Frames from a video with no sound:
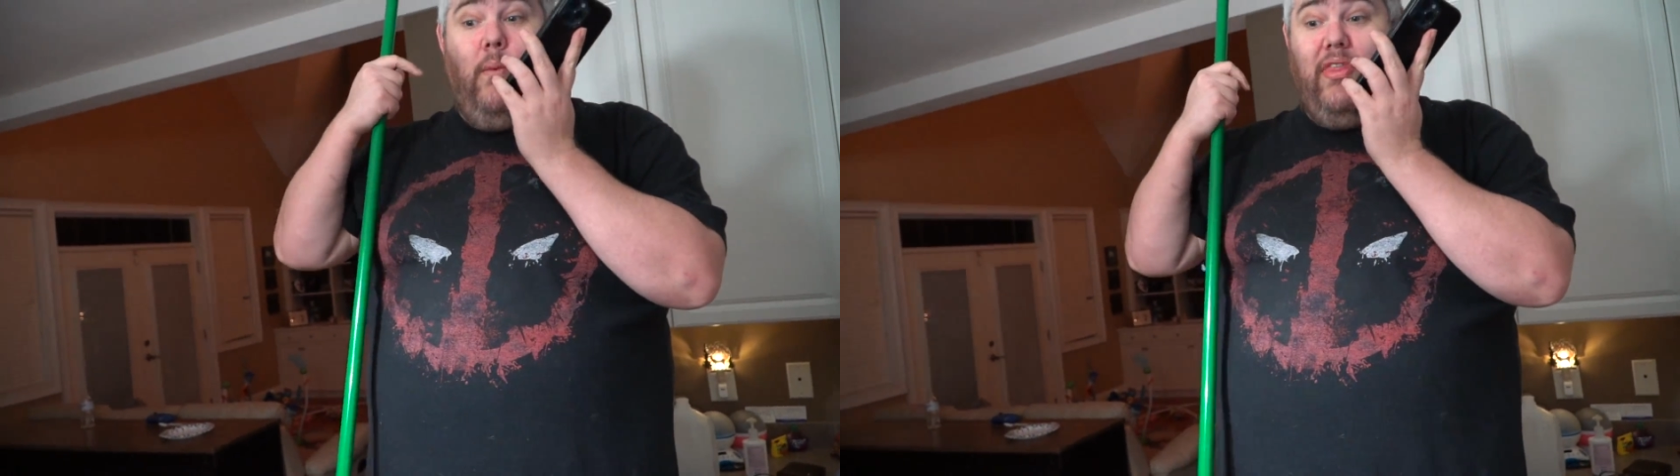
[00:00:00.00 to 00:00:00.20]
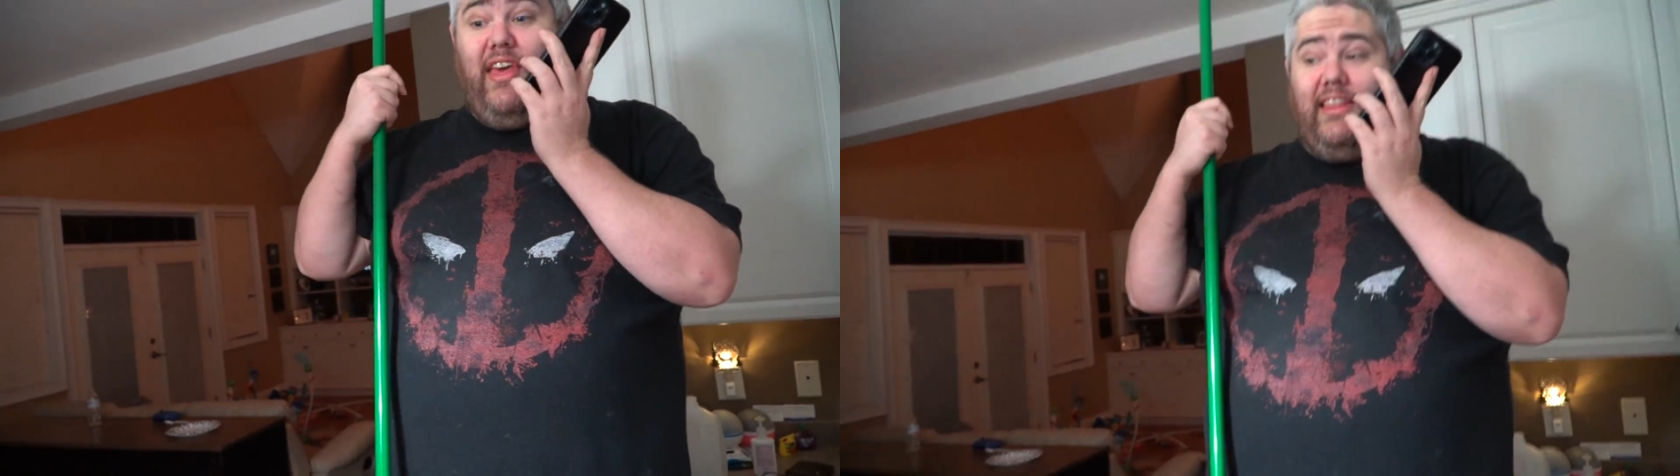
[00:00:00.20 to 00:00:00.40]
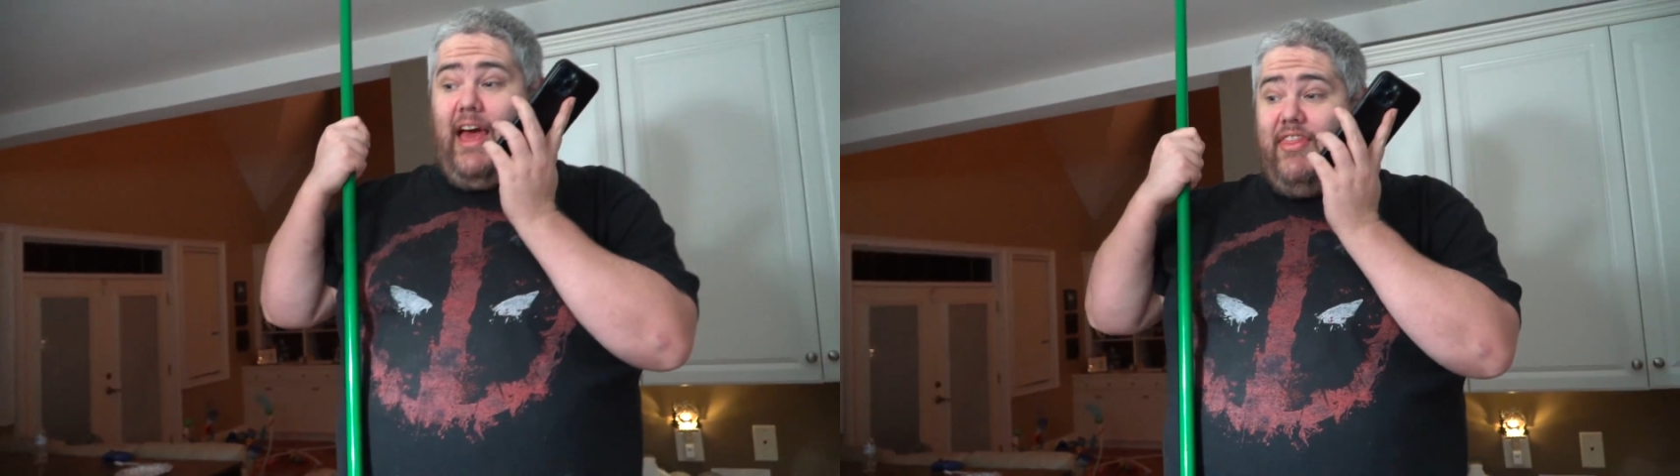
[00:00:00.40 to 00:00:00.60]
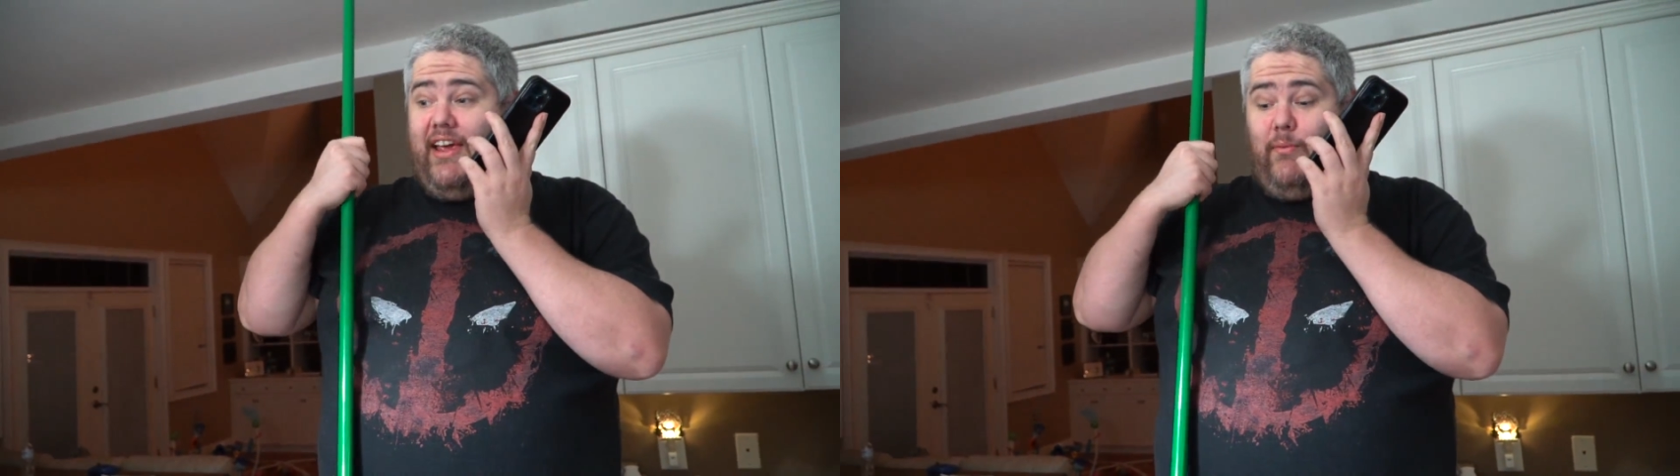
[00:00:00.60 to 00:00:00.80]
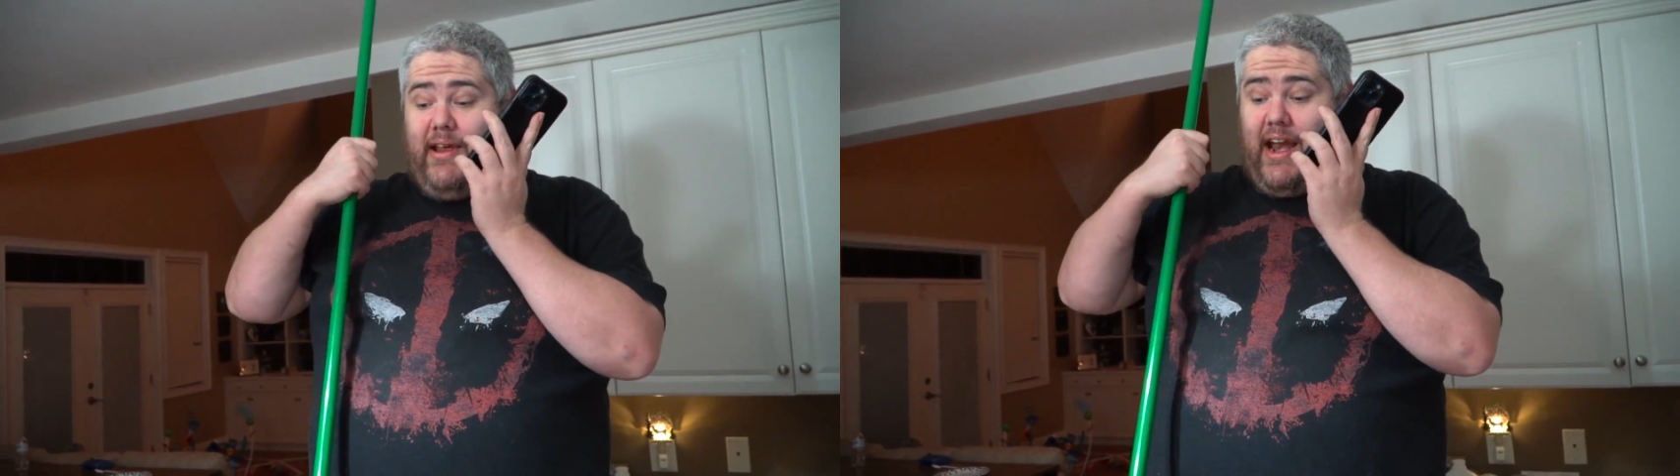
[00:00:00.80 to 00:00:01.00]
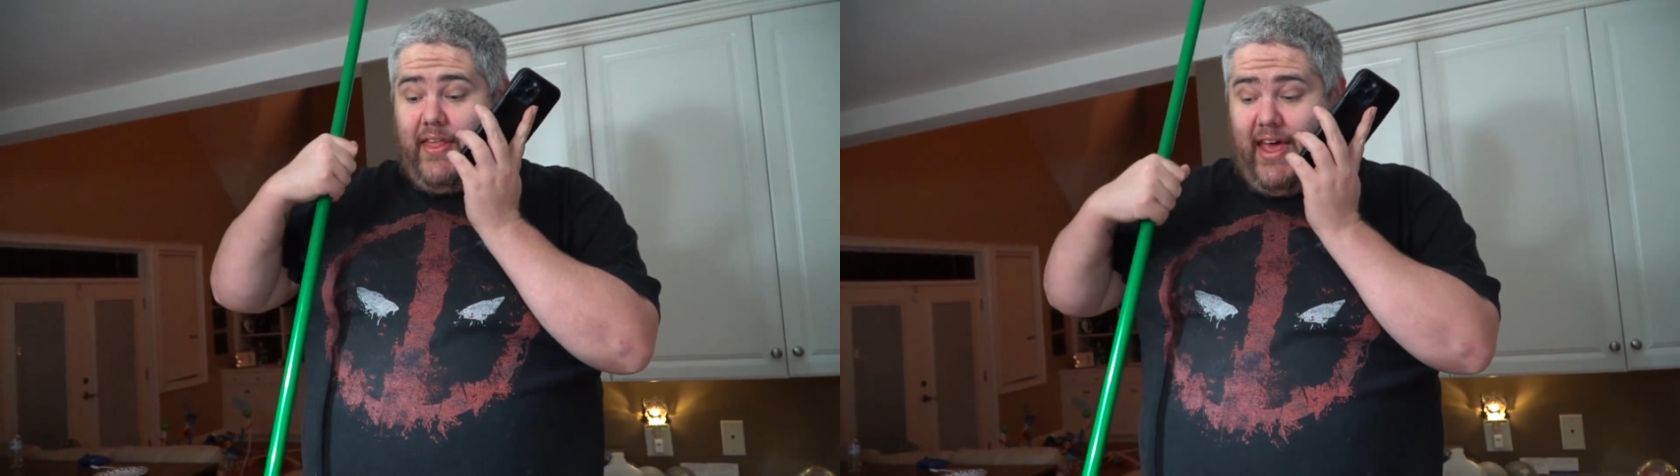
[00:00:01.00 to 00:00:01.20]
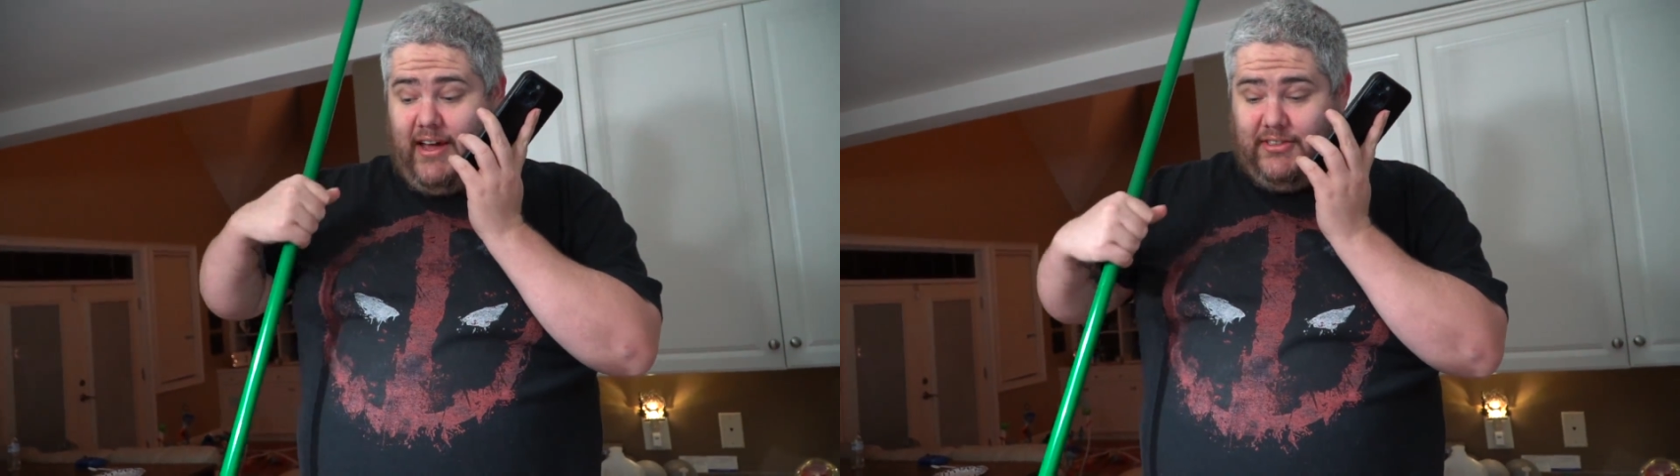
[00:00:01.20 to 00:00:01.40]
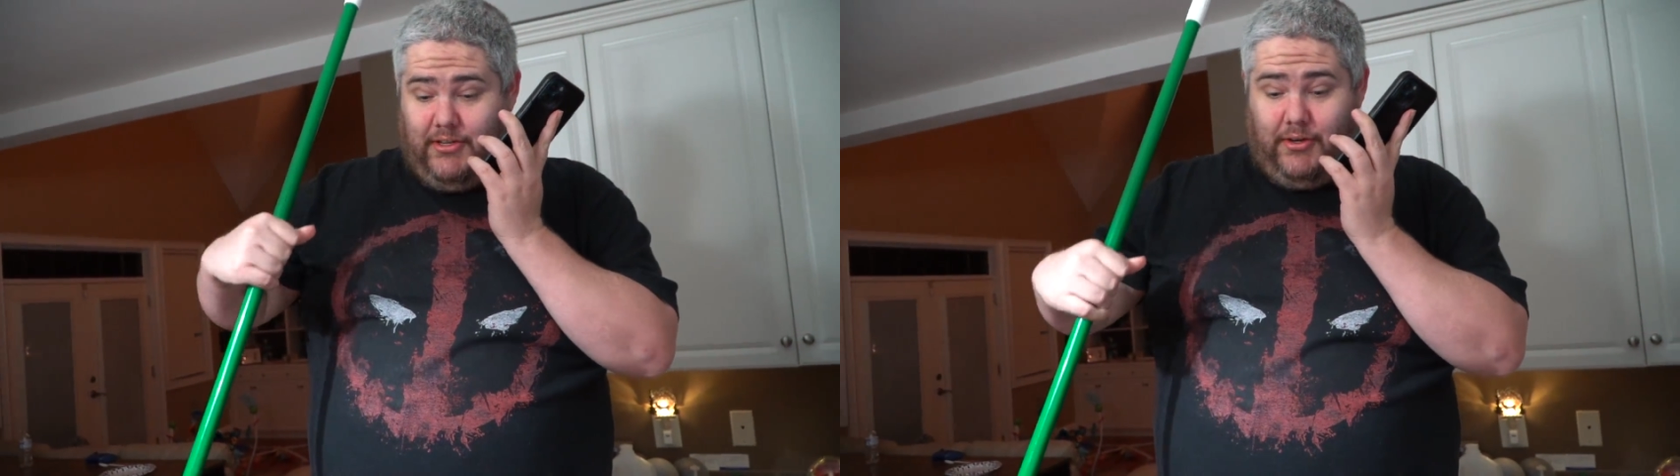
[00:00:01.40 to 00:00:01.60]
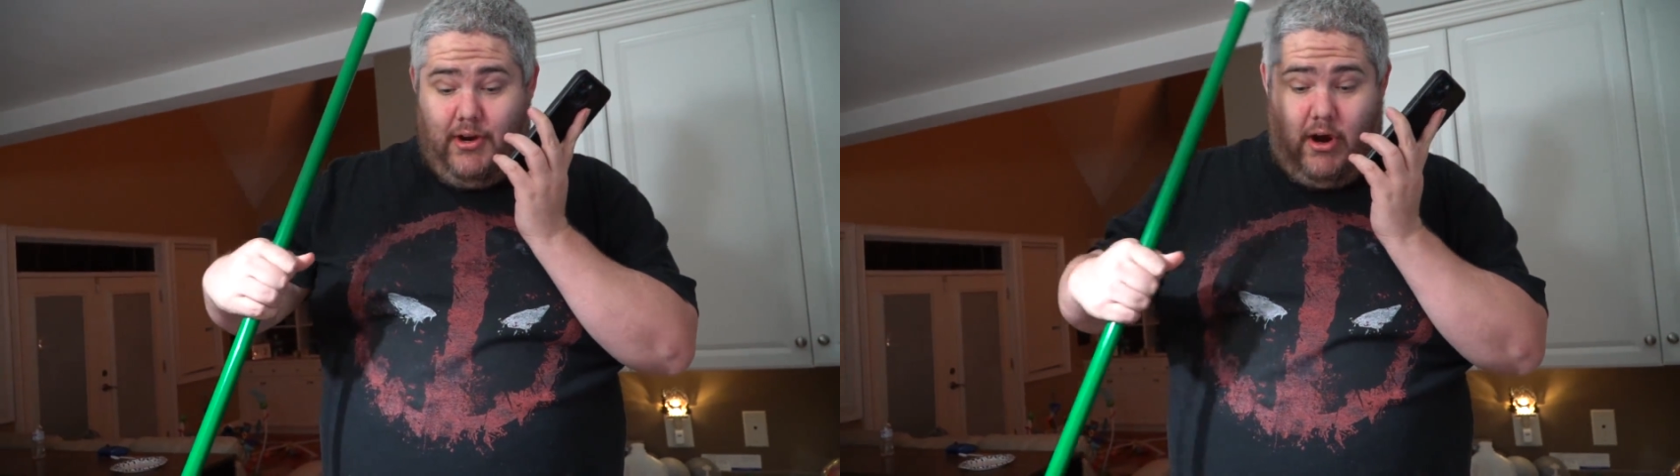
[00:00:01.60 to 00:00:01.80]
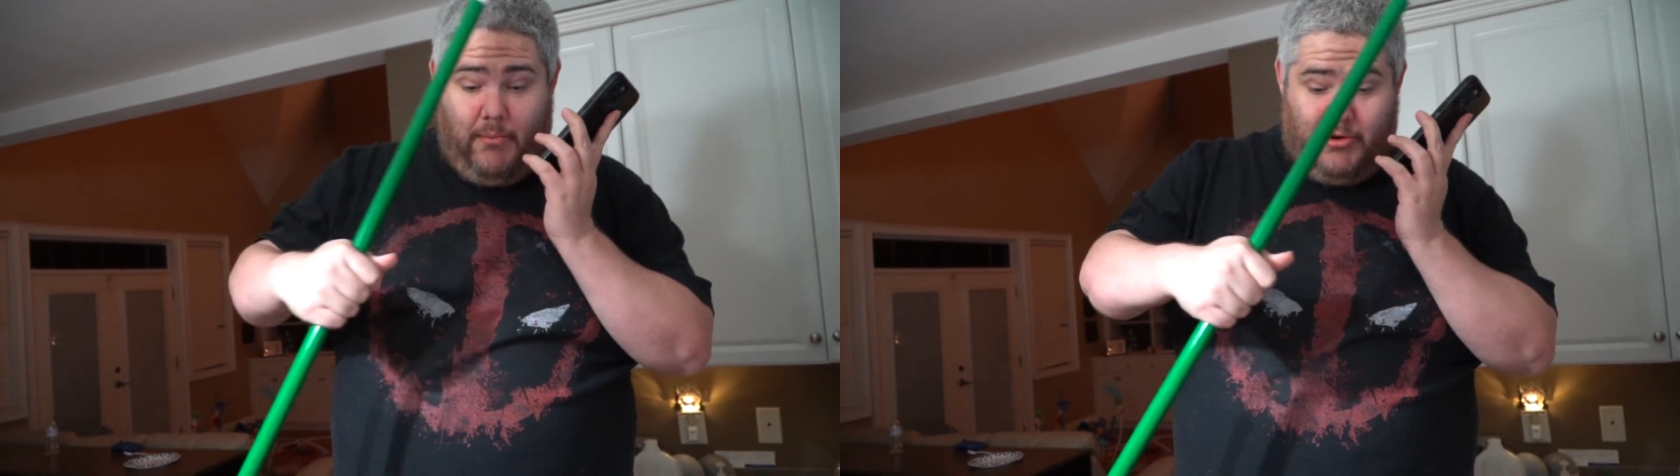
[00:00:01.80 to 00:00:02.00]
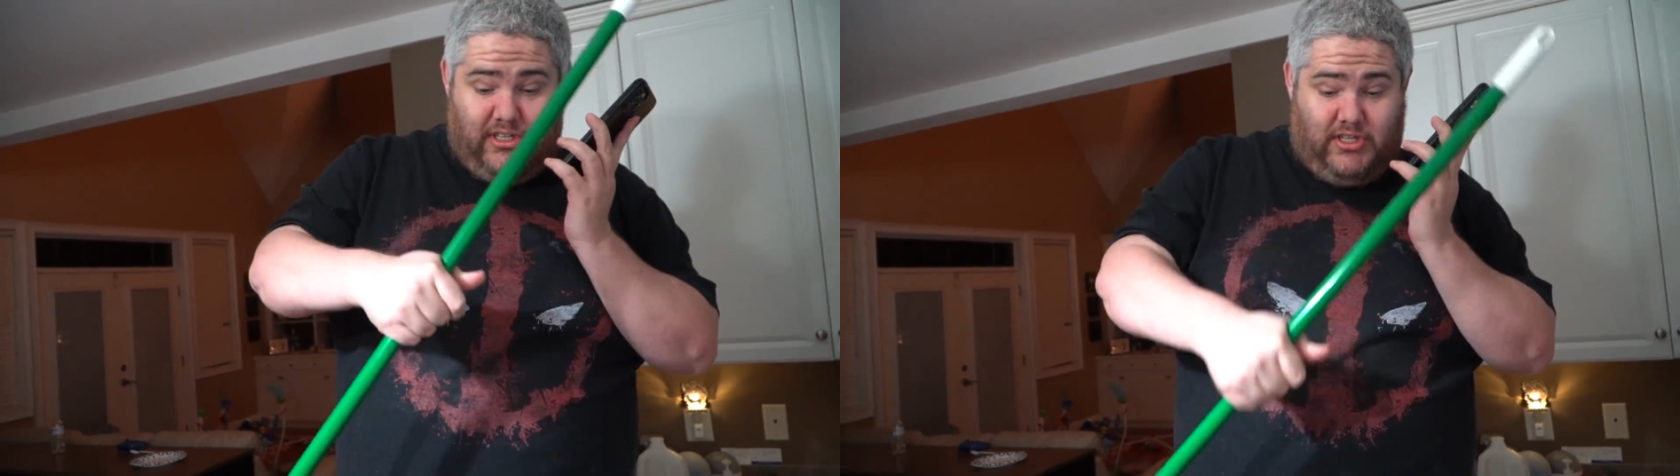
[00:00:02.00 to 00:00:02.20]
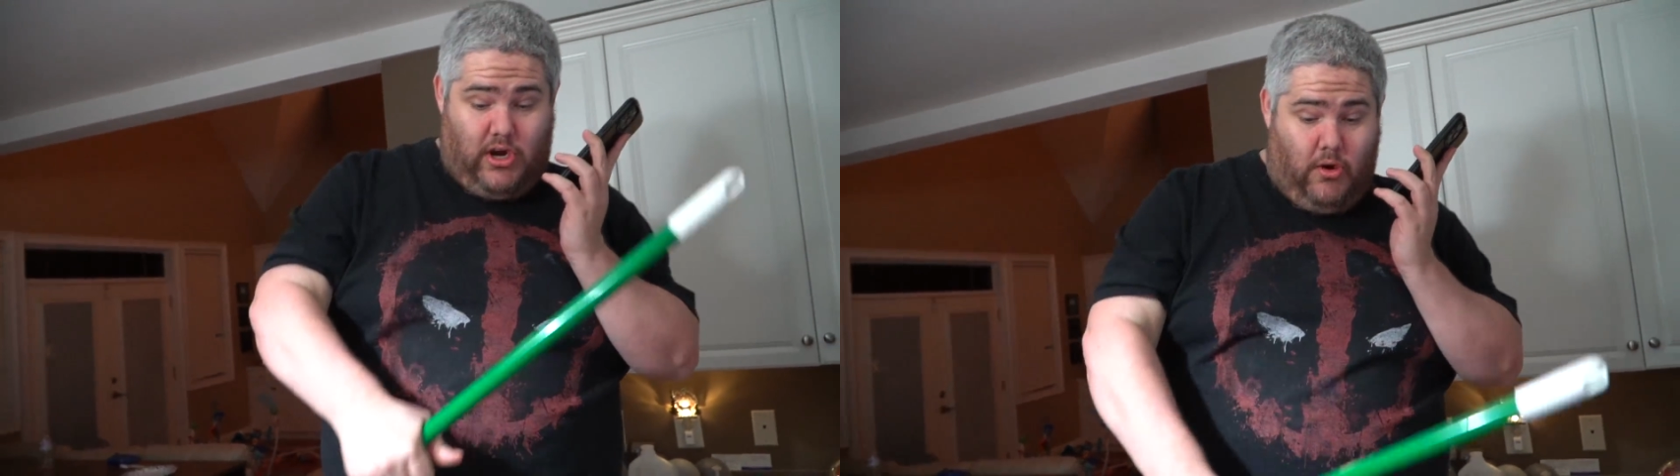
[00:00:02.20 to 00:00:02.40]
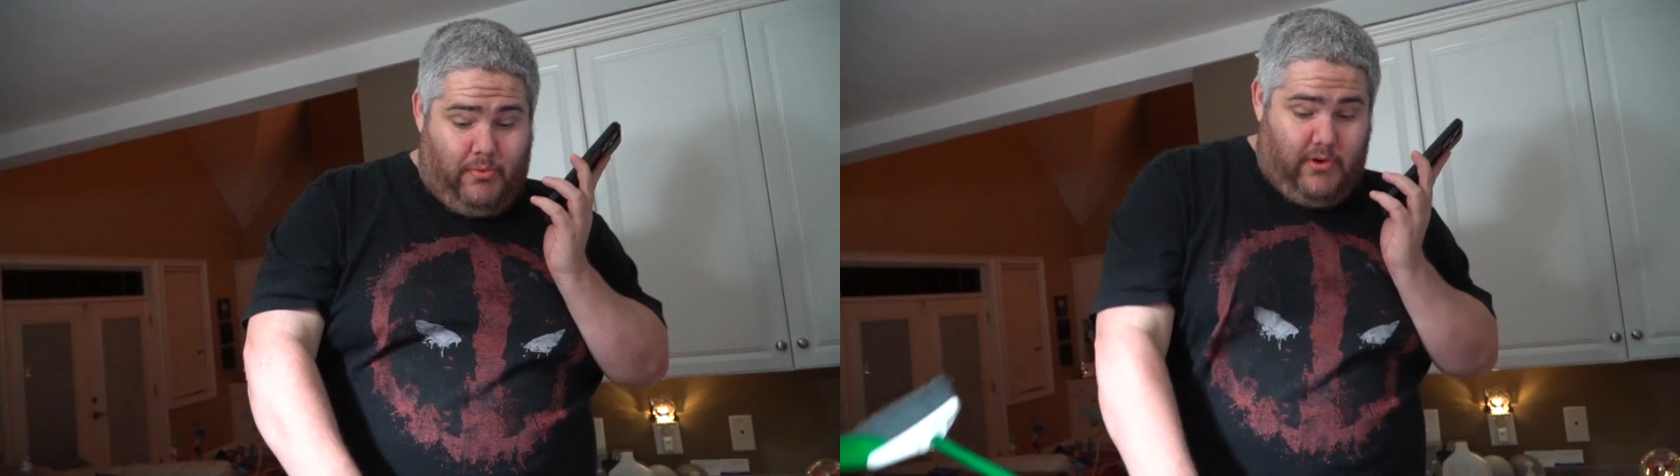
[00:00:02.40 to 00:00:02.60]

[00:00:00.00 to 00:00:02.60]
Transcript: We think I think it ran out of the house, dude. All right, Bridget, oh,